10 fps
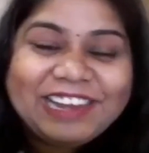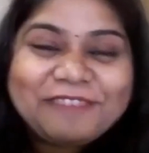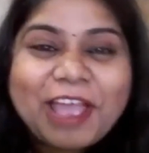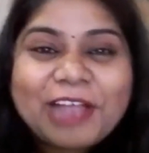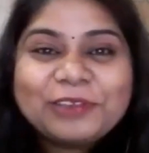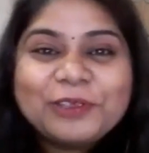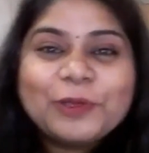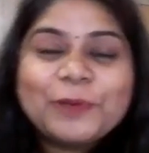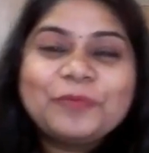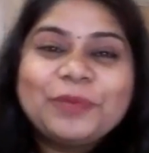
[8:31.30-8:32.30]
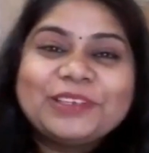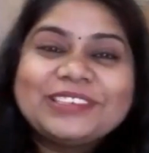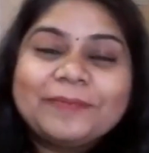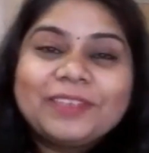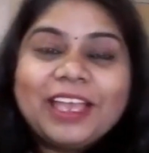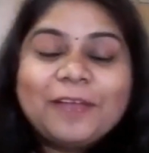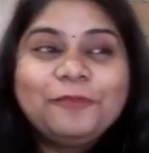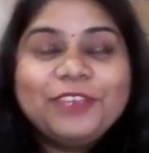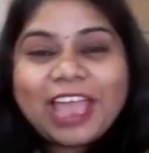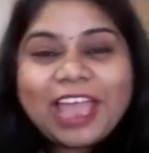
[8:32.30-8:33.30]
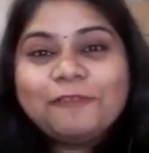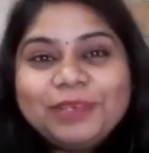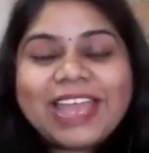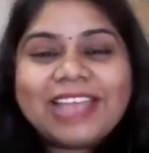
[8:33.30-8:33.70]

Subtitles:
in fact, because we have been,